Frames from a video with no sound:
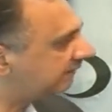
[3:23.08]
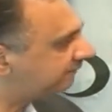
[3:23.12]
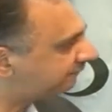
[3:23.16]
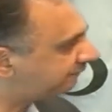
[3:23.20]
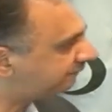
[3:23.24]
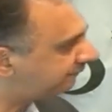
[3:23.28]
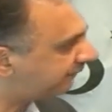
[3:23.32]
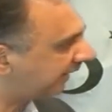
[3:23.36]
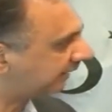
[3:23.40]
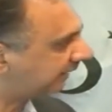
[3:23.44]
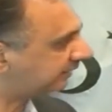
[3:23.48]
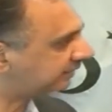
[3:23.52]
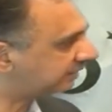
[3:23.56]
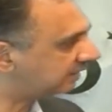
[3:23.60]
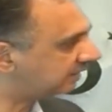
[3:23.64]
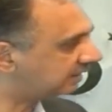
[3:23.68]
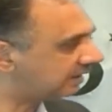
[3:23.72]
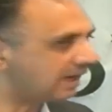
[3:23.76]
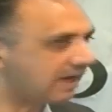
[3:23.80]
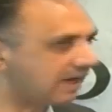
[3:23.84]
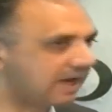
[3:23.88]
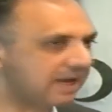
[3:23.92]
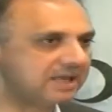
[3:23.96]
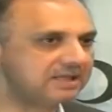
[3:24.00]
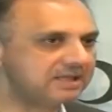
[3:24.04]

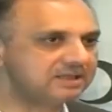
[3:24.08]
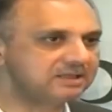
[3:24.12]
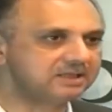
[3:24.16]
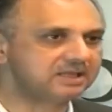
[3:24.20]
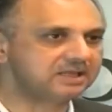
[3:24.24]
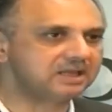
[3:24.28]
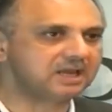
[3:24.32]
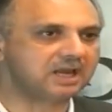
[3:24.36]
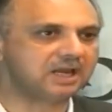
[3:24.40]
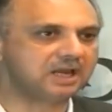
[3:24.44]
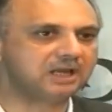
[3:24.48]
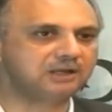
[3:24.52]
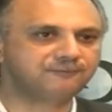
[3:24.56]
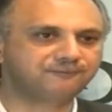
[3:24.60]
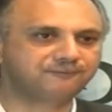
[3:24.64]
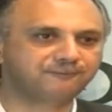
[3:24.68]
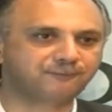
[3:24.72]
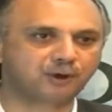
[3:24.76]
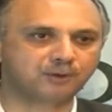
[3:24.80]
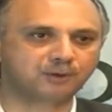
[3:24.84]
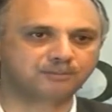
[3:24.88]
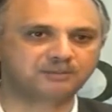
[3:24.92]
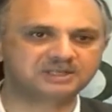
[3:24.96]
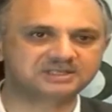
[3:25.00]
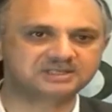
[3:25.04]
factor in the
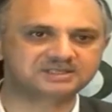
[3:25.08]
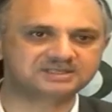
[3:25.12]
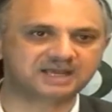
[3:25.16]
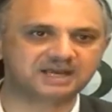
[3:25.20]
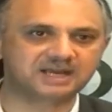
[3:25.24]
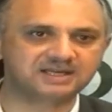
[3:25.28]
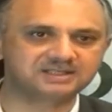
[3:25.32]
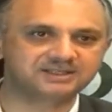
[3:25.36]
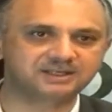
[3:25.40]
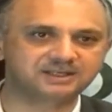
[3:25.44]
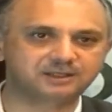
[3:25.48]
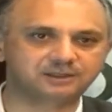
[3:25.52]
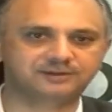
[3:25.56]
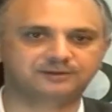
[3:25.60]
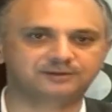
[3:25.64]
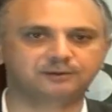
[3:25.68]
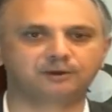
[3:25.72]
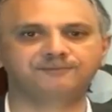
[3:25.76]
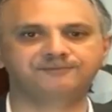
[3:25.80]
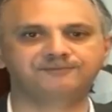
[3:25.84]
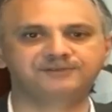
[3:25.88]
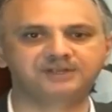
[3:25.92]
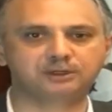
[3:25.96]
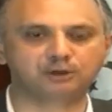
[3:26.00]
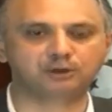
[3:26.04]
informal size
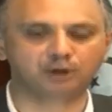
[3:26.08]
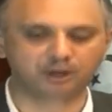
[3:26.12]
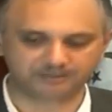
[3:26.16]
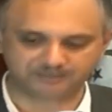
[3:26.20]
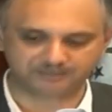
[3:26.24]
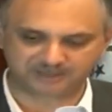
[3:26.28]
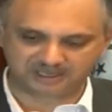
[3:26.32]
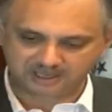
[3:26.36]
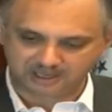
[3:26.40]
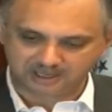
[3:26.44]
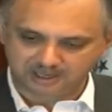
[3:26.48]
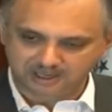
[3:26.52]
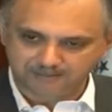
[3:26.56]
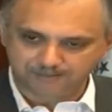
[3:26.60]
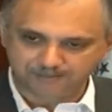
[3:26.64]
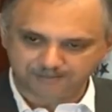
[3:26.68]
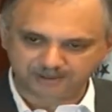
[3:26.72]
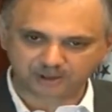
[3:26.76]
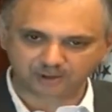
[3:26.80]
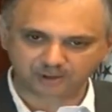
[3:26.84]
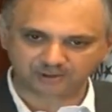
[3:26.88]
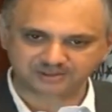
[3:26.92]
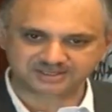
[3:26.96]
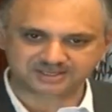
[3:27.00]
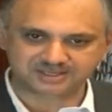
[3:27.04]
of the economy
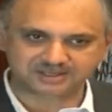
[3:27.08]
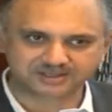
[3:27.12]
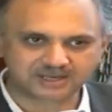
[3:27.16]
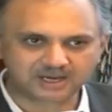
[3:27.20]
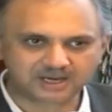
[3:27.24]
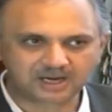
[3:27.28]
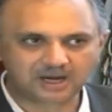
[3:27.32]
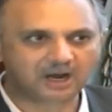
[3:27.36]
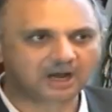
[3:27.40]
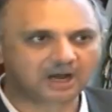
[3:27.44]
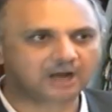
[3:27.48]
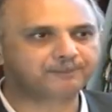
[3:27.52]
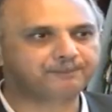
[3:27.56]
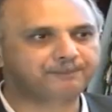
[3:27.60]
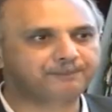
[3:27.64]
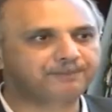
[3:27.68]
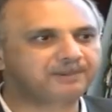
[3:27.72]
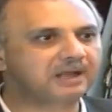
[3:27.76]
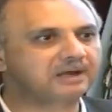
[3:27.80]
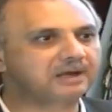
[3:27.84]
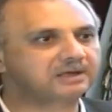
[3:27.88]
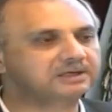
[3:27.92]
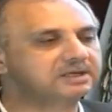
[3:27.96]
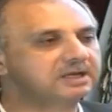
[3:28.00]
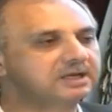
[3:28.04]
because they are
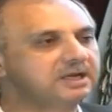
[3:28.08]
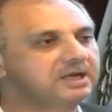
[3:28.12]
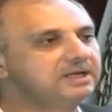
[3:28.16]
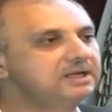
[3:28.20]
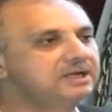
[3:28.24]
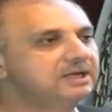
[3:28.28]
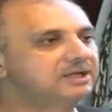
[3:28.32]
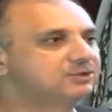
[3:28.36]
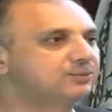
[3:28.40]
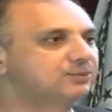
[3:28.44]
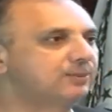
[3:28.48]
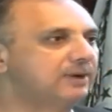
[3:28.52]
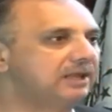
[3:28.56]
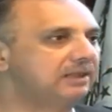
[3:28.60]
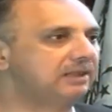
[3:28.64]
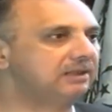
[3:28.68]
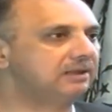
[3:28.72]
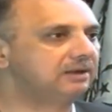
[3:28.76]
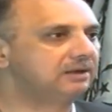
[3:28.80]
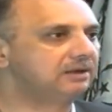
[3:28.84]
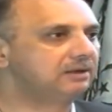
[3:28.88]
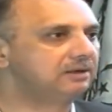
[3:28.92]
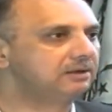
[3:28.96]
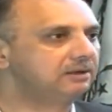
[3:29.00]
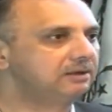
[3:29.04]
plugged in as well.
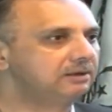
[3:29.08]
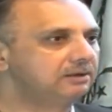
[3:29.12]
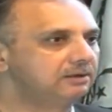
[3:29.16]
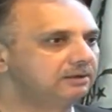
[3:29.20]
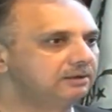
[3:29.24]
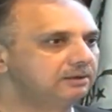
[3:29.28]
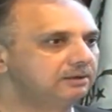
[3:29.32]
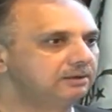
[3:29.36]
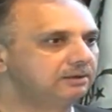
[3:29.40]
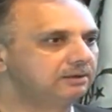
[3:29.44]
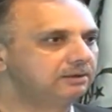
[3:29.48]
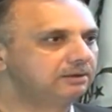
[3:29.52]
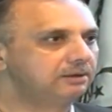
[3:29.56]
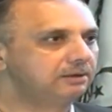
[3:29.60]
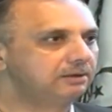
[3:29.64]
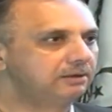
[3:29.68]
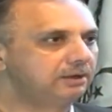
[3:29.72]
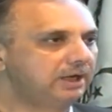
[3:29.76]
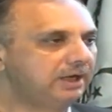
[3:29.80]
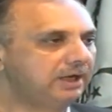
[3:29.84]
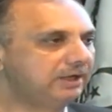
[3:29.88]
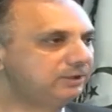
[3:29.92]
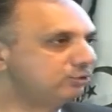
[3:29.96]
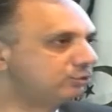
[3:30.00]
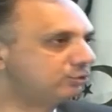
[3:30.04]

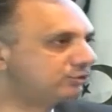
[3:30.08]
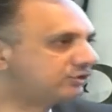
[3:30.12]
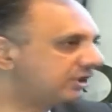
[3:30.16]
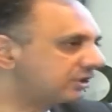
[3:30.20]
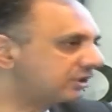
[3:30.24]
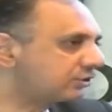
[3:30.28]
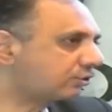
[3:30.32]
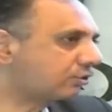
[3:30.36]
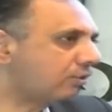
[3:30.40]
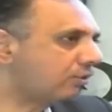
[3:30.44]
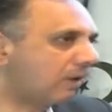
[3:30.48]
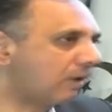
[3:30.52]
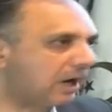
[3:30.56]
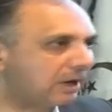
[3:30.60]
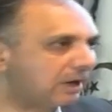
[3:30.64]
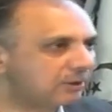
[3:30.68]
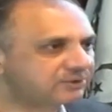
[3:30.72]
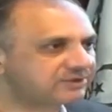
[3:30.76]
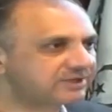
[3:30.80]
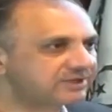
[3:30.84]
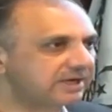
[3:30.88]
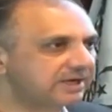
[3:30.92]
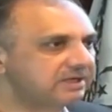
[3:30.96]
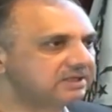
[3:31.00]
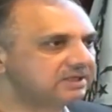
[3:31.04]
And you just go
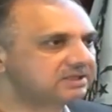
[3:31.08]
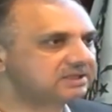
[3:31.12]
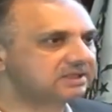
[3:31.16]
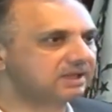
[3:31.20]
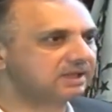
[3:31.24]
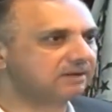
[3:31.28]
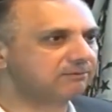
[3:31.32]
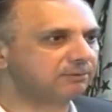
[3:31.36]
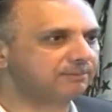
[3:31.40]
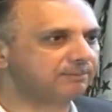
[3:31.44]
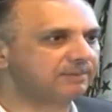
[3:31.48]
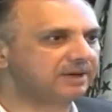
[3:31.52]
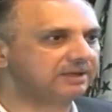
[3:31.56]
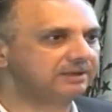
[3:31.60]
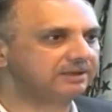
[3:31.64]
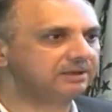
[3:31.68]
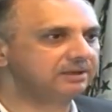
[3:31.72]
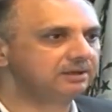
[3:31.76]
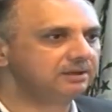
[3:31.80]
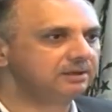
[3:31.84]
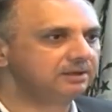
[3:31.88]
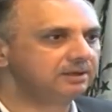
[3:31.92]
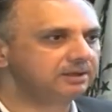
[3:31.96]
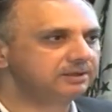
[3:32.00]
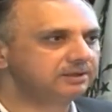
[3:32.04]
outside
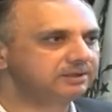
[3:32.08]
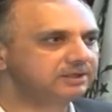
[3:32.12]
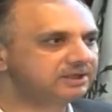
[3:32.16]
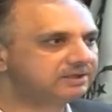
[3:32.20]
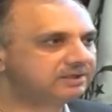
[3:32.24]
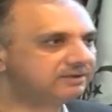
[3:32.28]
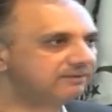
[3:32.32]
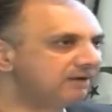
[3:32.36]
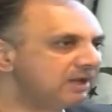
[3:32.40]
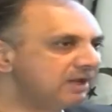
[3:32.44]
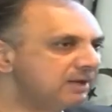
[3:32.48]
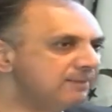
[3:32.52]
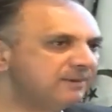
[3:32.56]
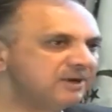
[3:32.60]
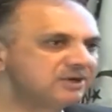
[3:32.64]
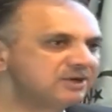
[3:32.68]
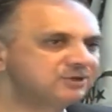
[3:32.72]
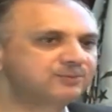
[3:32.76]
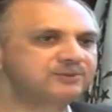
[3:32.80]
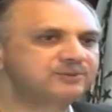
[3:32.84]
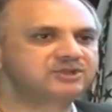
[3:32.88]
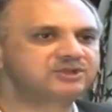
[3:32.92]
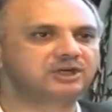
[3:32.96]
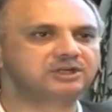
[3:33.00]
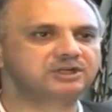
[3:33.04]
Islamabad, the developments
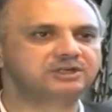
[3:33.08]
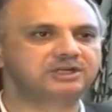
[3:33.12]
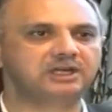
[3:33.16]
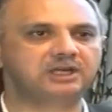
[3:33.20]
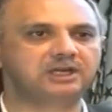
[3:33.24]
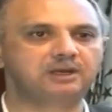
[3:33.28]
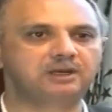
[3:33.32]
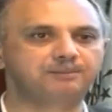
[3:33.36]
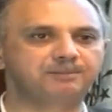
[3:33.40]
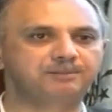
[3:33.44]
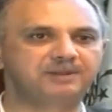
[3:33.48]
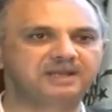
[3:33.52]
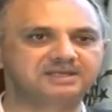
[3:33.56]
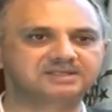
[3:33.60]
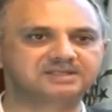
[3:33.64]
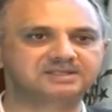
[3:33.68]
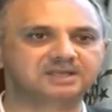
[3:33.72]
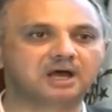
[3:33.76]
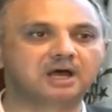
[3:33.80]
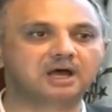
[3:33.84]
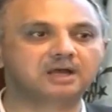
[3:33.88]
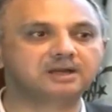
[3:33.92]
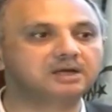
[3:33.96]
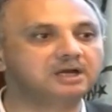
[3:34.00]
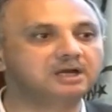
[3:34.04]
which are taking place,
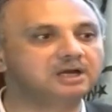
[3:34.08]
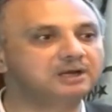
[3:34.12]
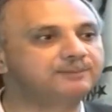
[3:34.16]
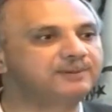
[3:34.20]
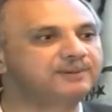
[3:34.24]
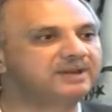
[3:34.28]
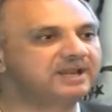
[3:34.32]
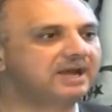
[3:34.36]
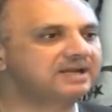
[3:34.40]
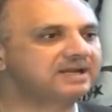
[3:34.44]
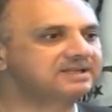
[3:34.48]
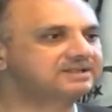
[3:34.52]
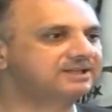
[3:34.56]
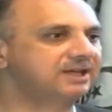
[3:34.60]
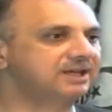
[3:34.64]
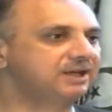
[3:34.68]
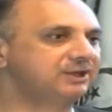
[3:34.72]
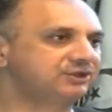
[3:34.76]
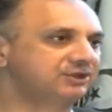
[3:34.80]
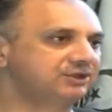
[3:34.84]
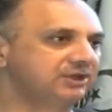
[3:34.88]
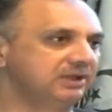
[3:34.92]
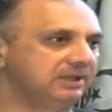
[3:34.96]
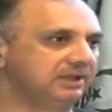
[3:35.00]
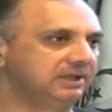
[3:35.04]
our
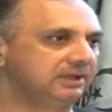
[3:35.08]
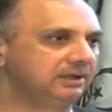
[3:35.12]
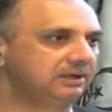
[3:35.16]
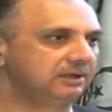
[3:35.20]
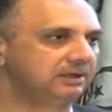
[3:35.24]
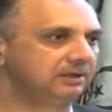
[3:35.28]
urbanization,